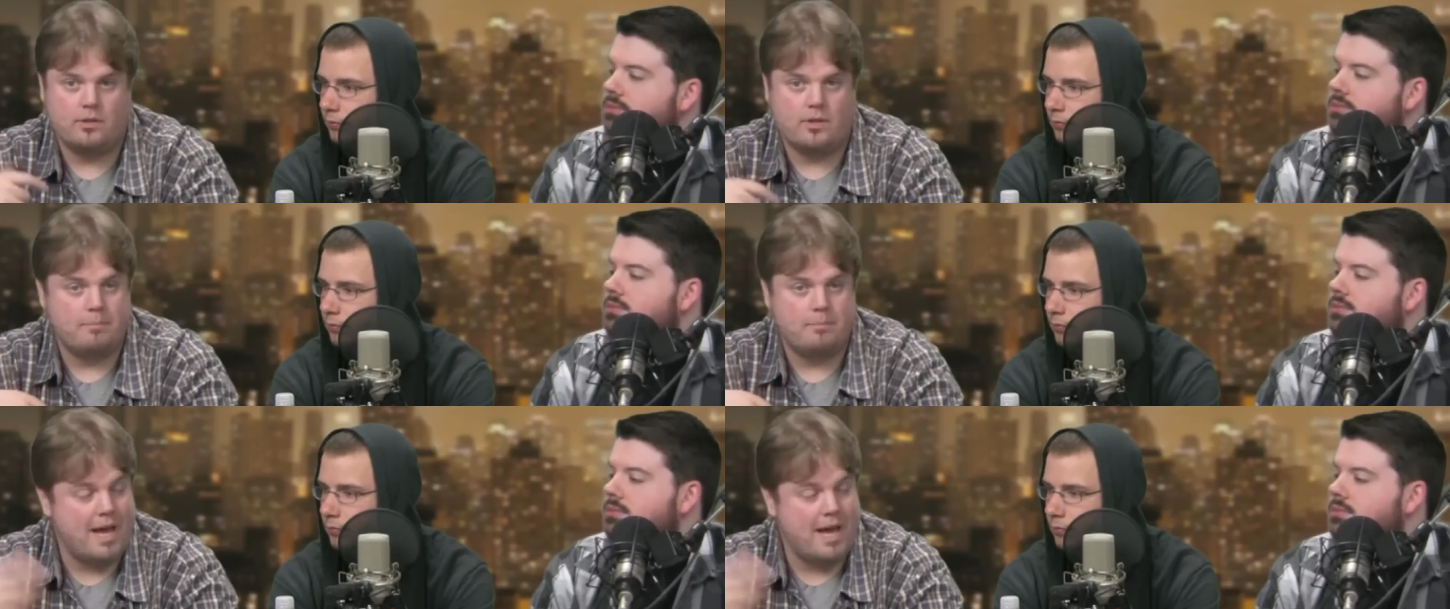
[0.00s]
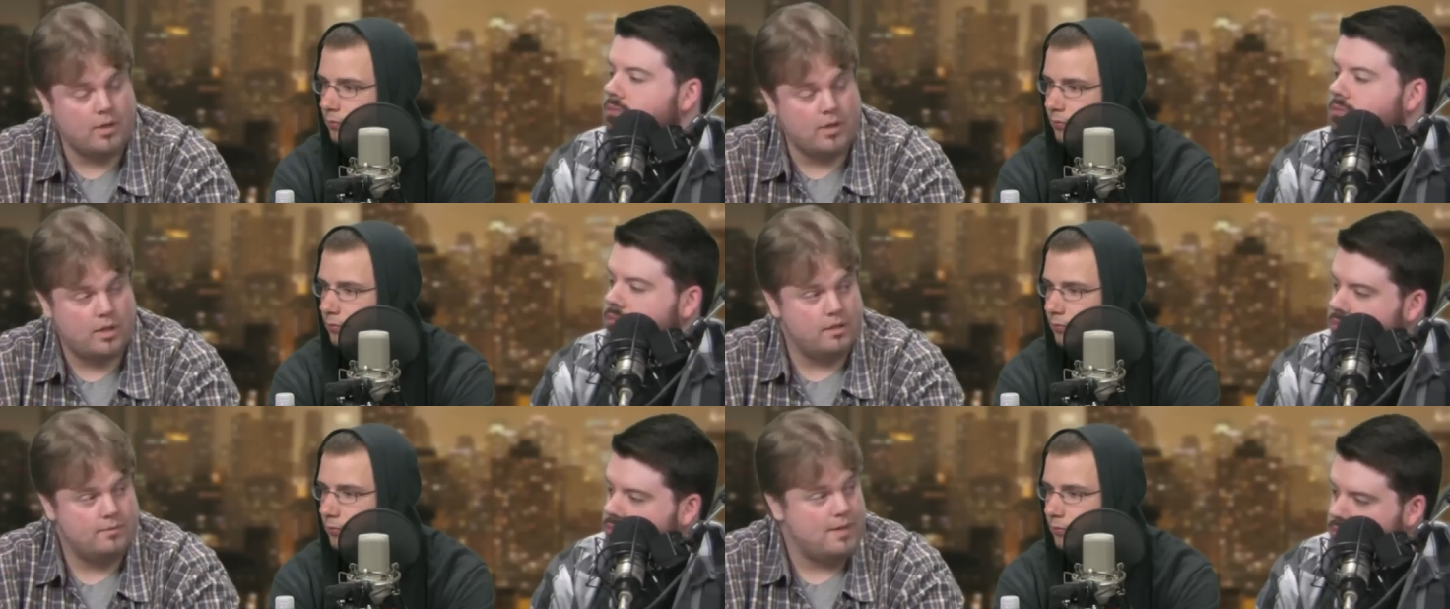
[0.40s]
Speaker 1: either I'm never
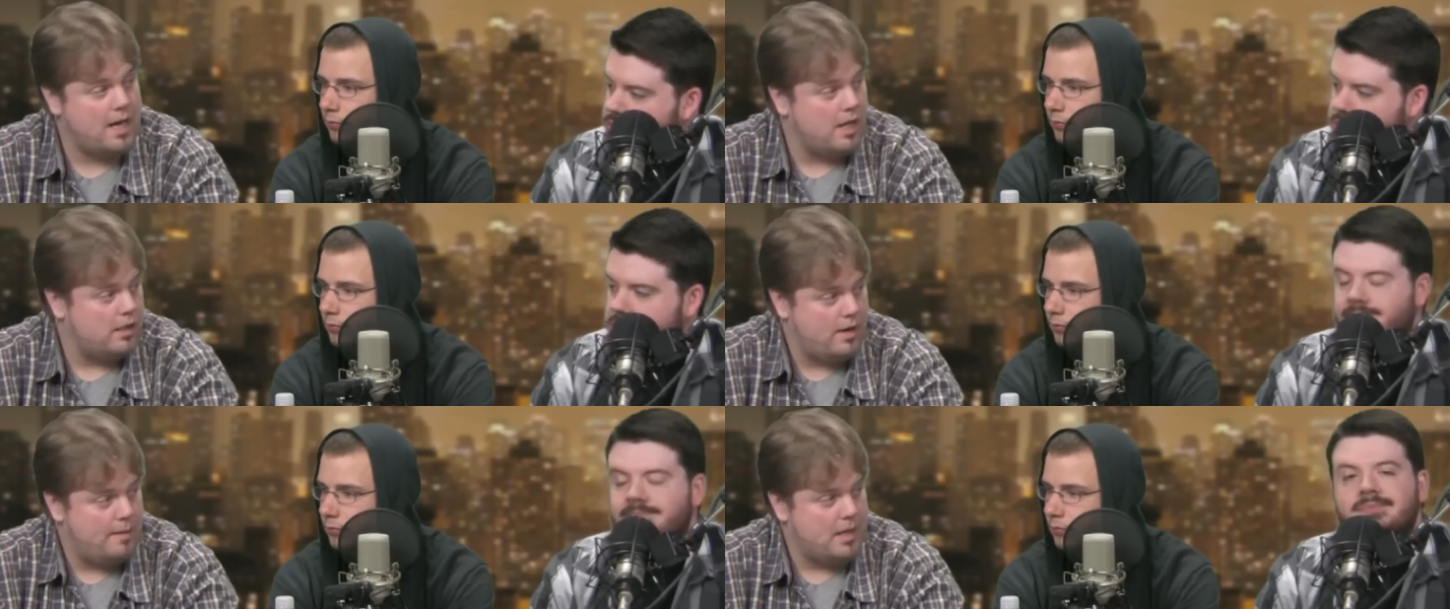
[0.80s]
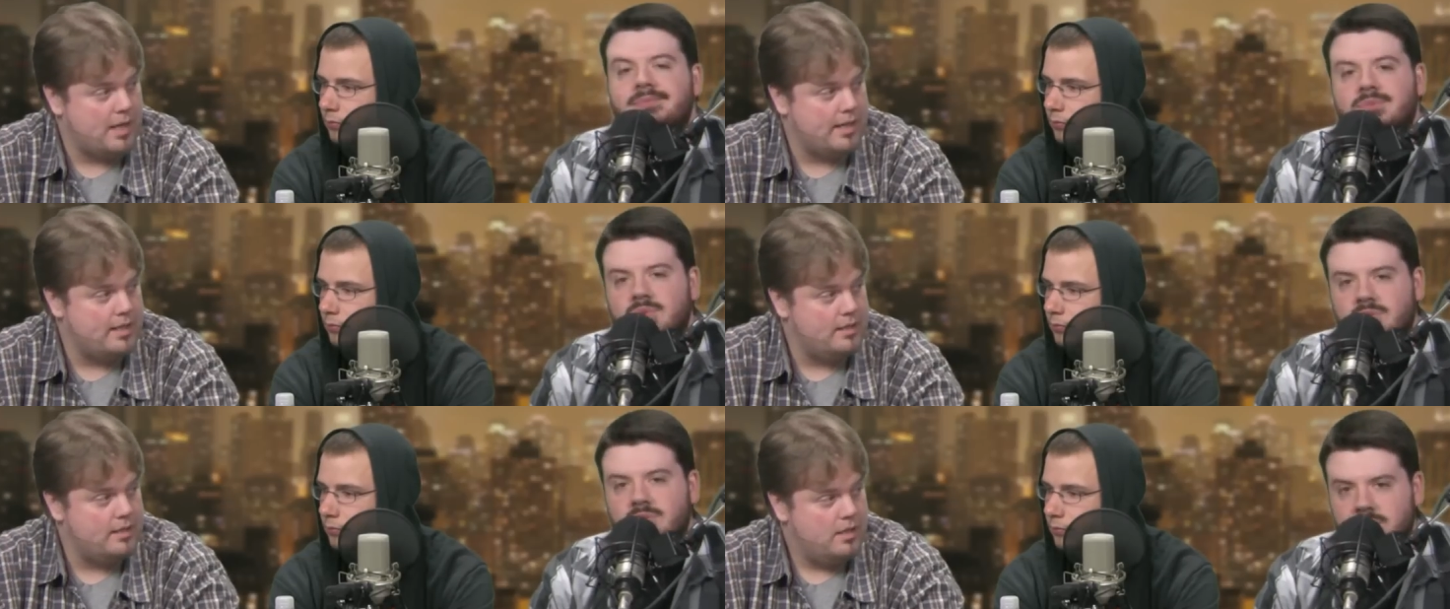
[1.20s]
going to follow up on
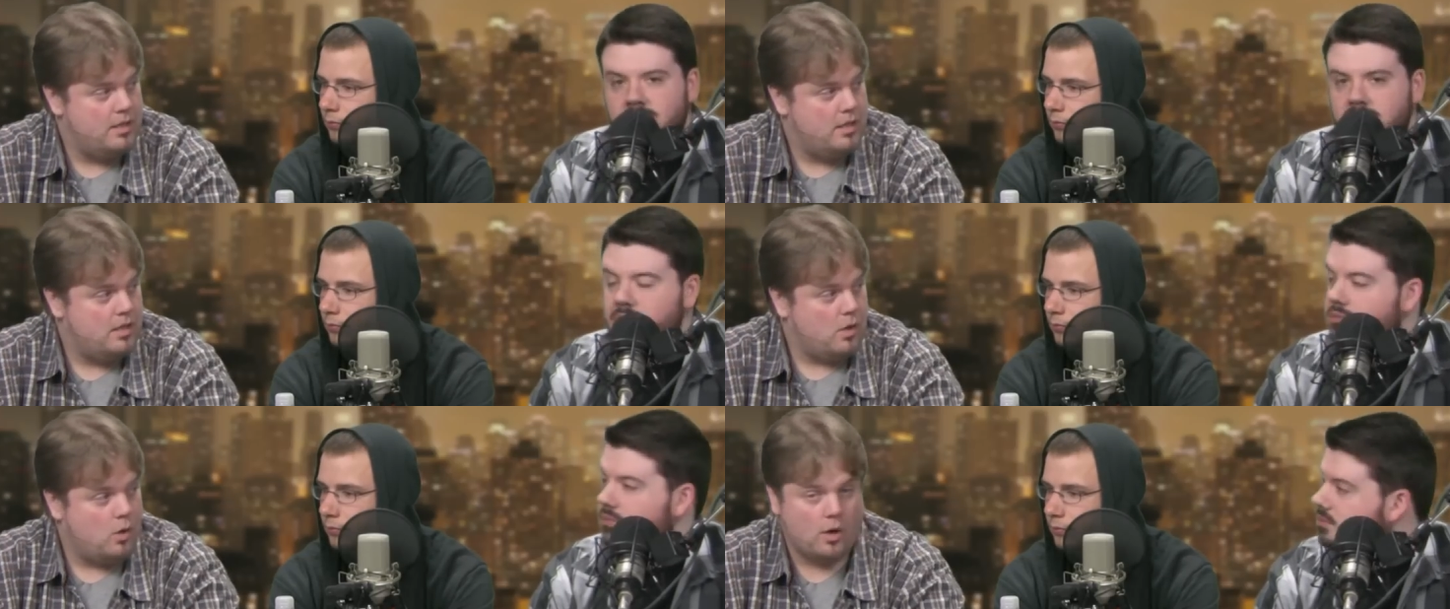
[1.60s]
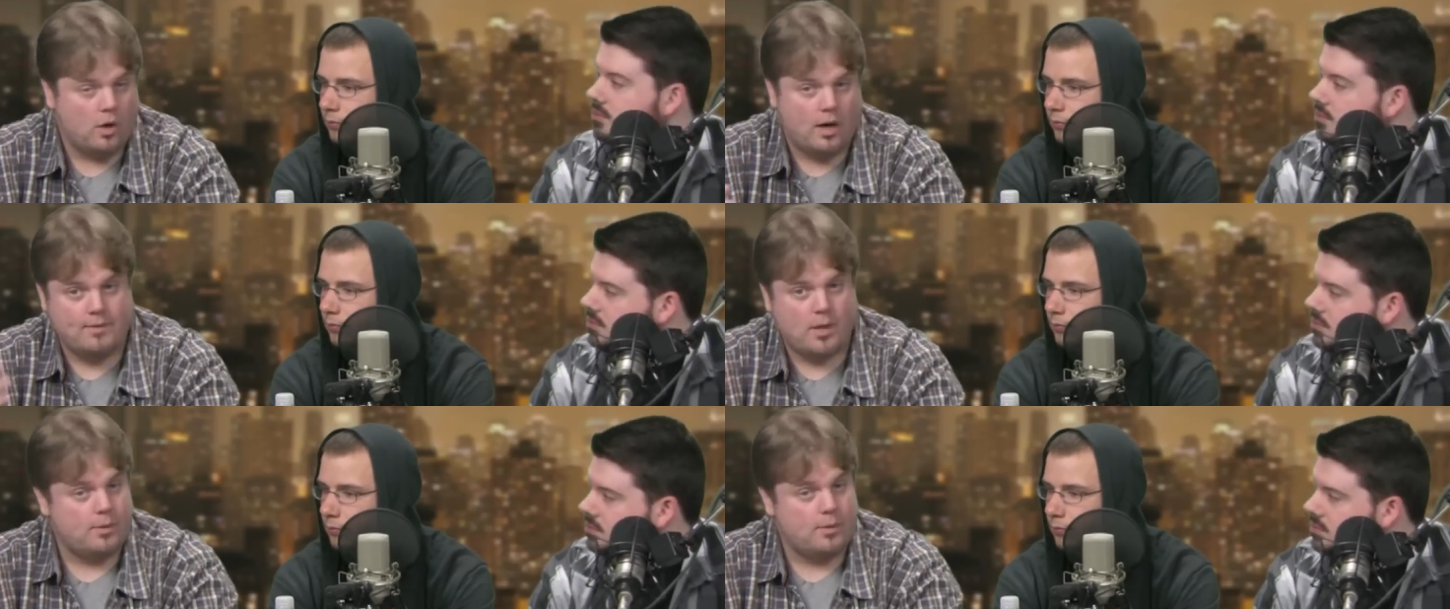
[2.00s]
it or
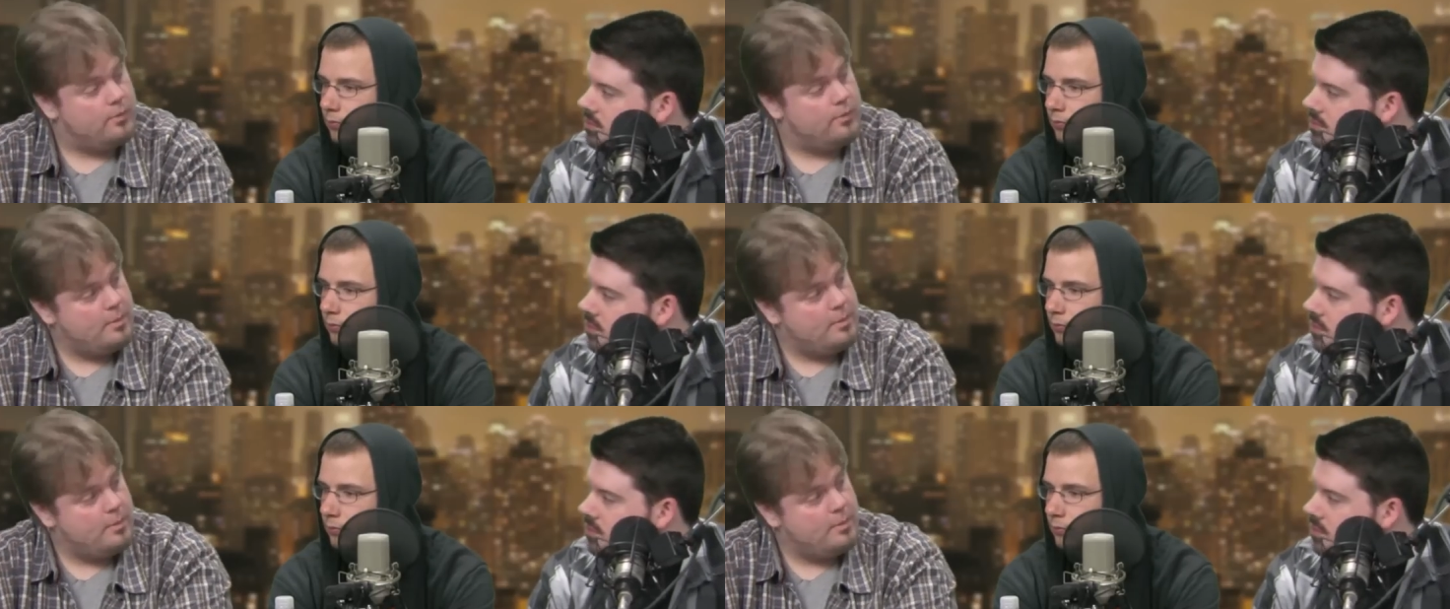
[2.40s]
I've already